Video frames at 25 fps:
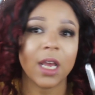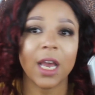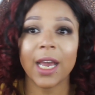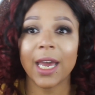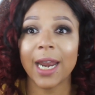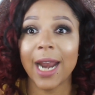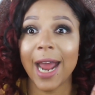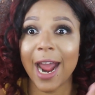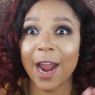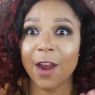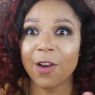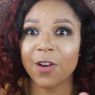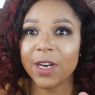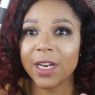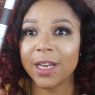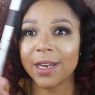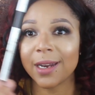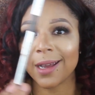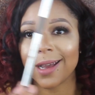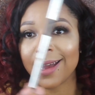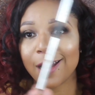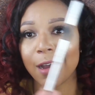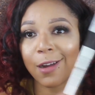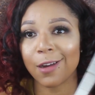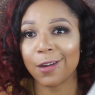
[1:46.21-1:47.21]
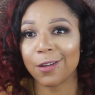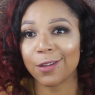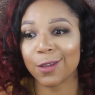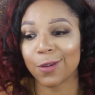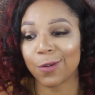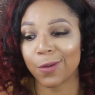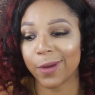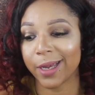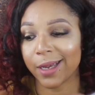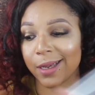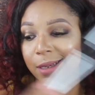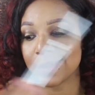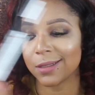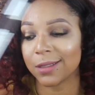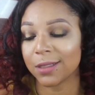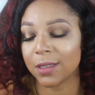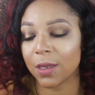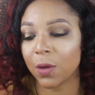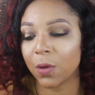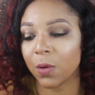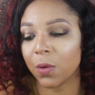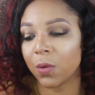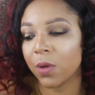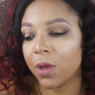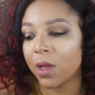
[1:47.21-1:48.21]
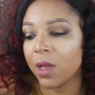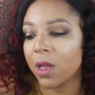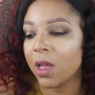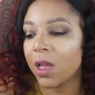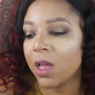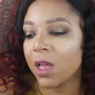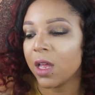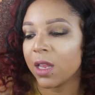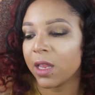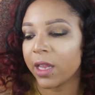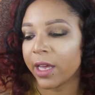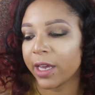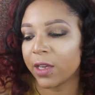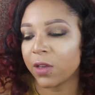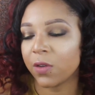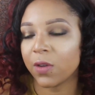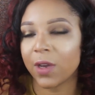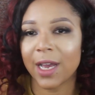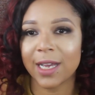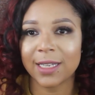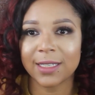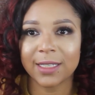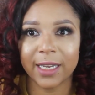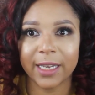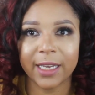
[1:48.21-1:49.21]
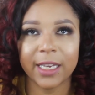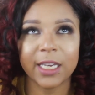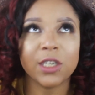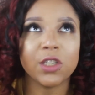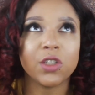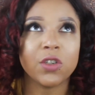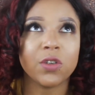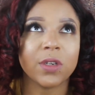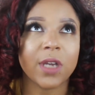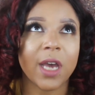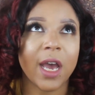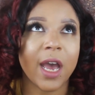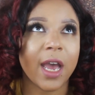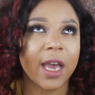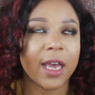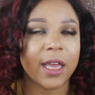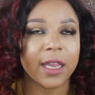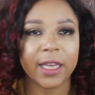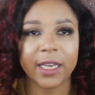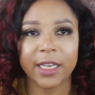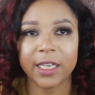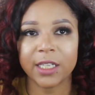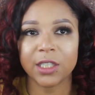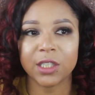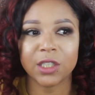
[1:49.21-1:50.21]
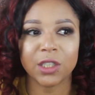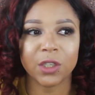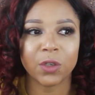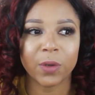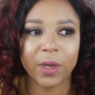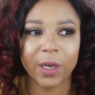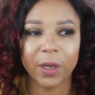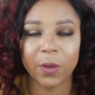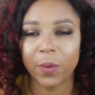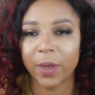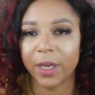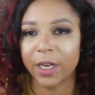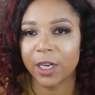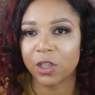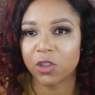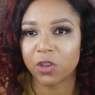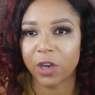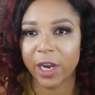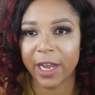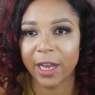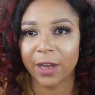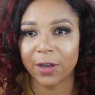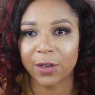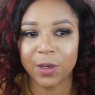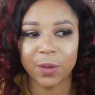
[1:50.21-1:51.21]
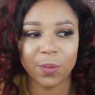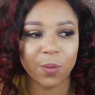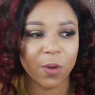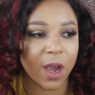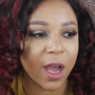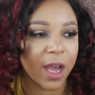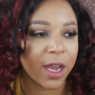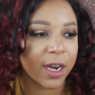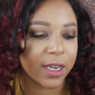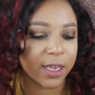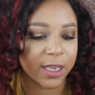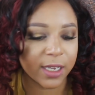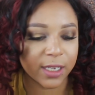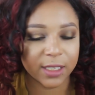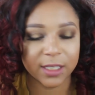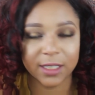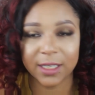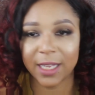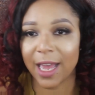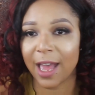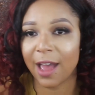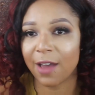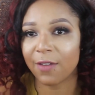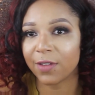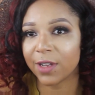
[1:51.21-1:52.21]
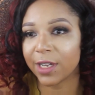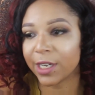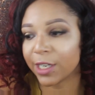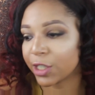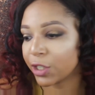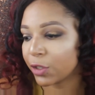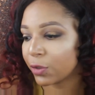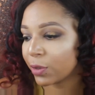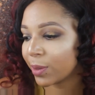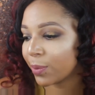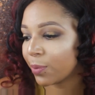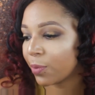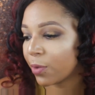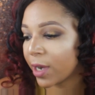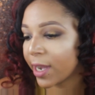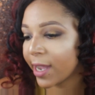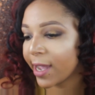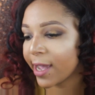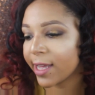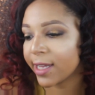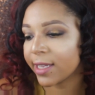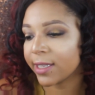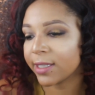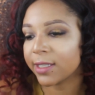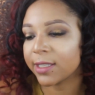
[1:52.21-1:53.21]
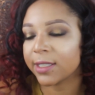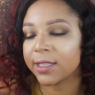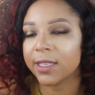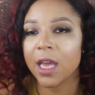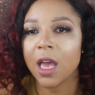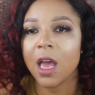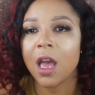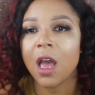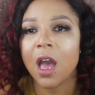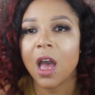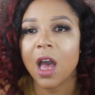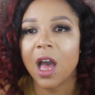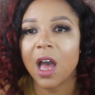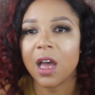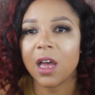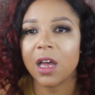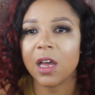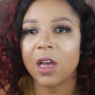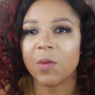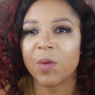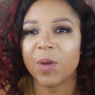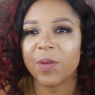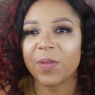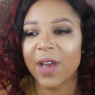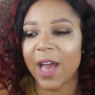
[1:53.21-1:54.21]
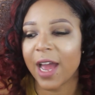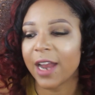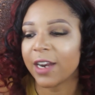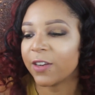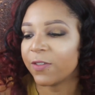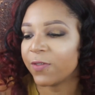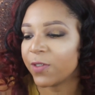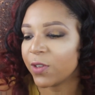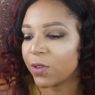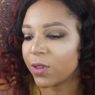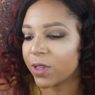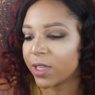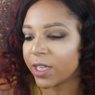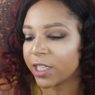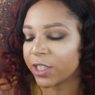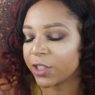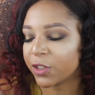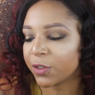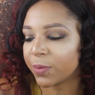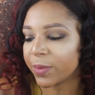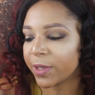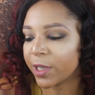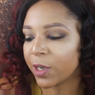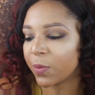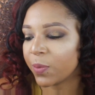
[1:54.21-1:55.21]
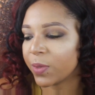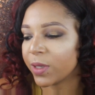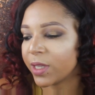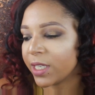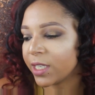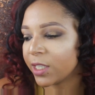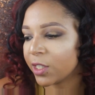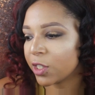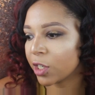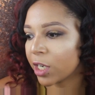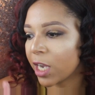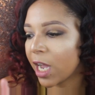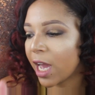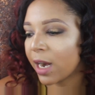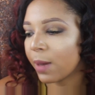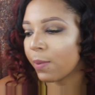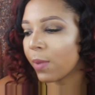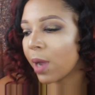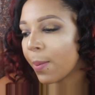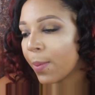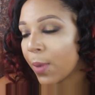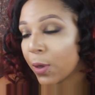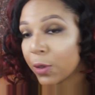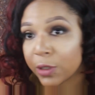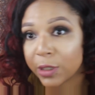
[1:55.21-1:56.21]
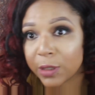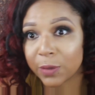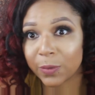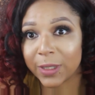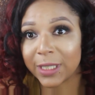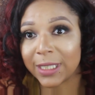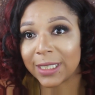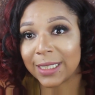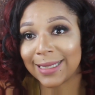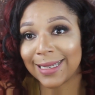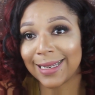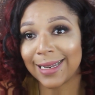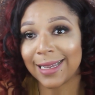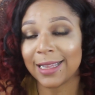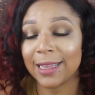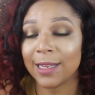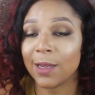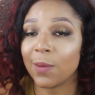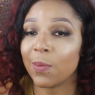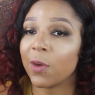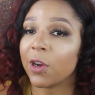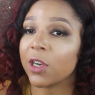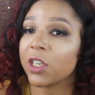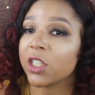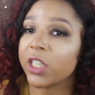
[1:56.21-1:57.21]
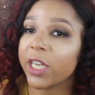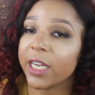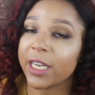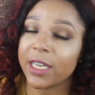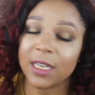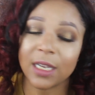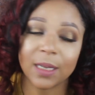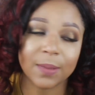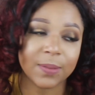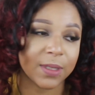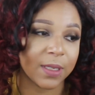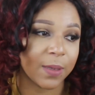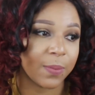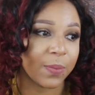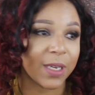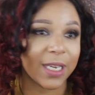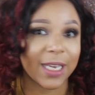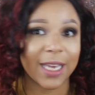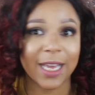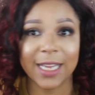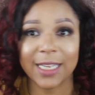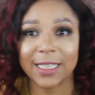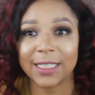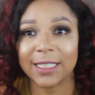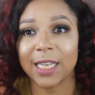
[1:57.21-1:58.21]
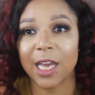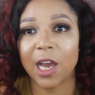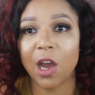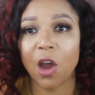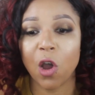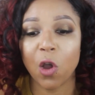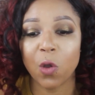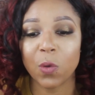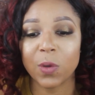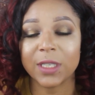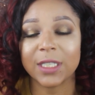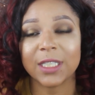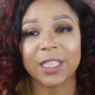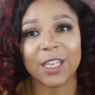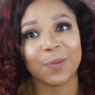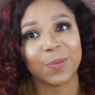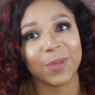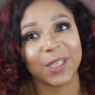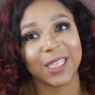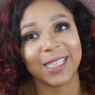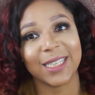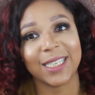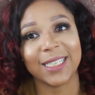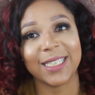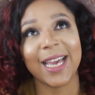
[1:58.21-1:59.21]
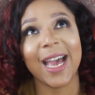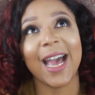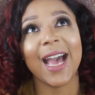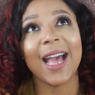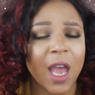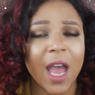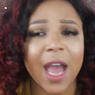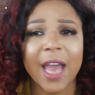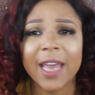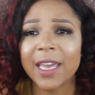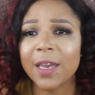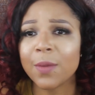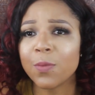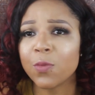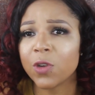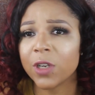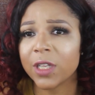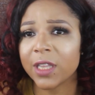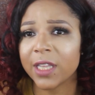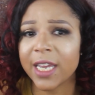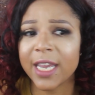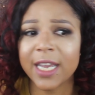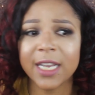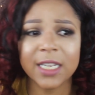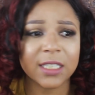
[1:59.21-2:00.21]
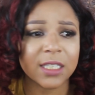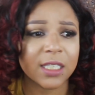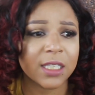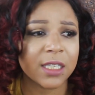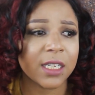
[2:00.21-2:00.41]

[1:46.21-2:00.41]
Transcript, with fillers: I got Irony and I got Earthquake. So like you guys, I kid you not, like it's a great way to try out new products. They have luxury brands. Um, I've gotten a few things from there, but these are kind of my most recent and then Marc Jacobs. And because I always complete the tab, I get more things